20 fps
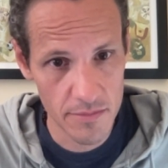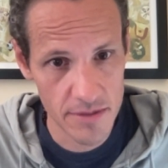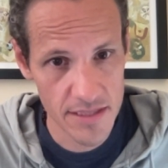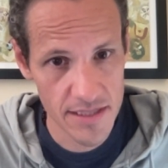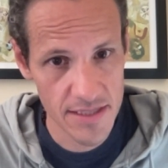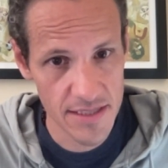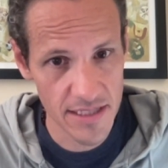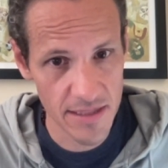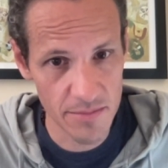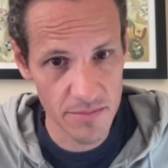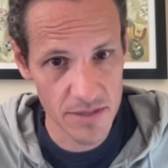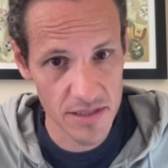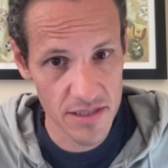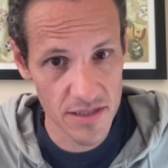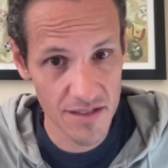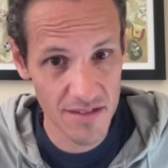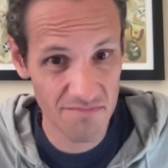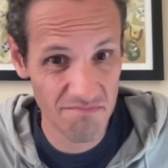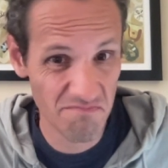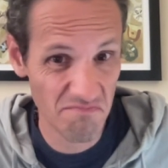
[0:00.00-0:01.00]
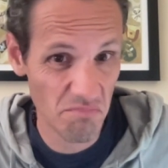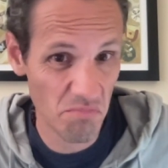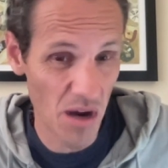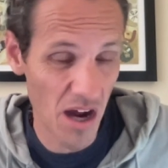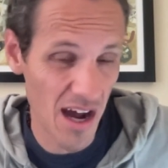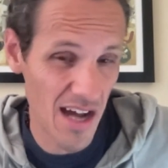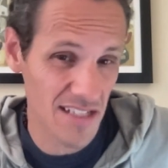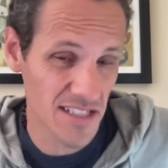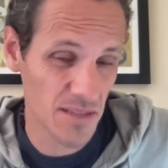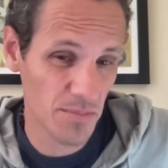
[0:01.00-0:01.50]
Seems
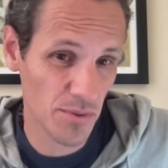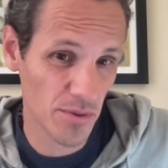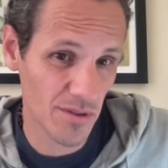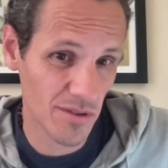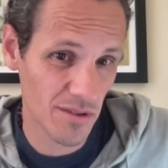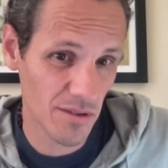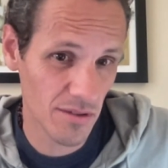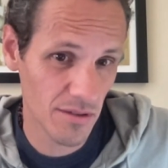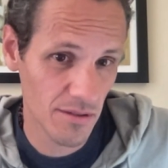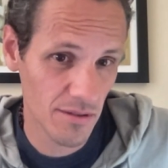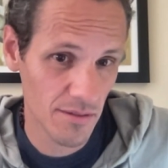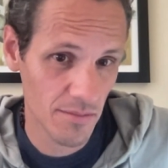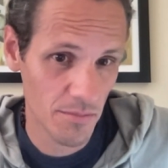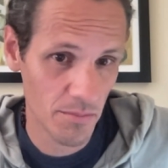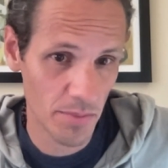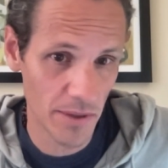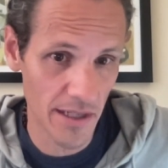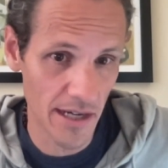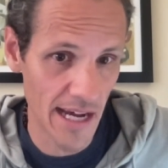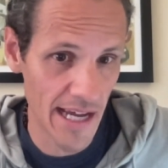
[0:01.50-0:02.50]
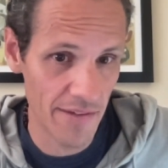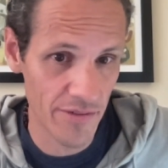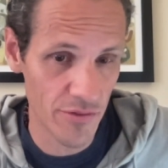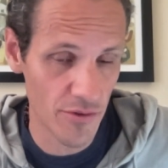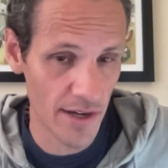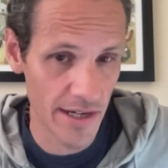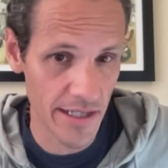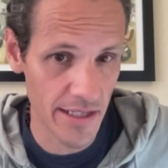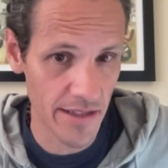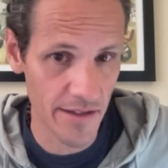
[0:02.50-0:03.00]
possible, but I haven't
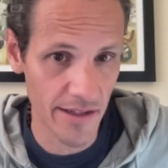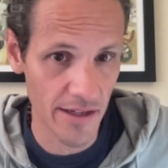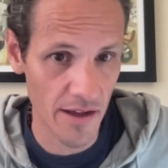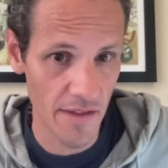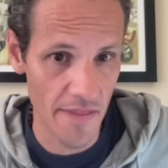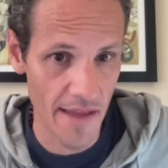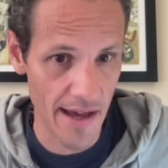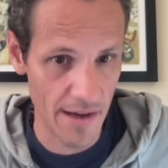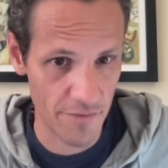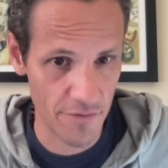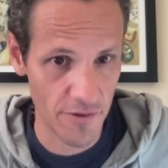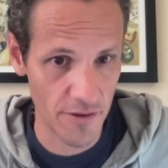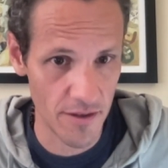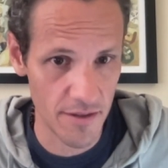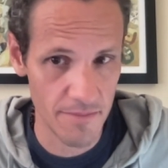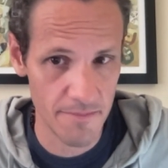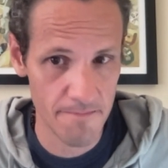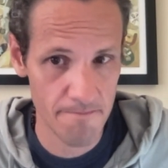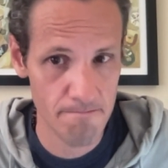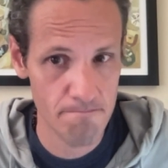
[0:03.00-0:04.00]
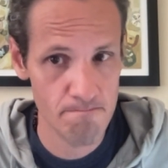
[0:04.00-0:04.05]
read anything on that front.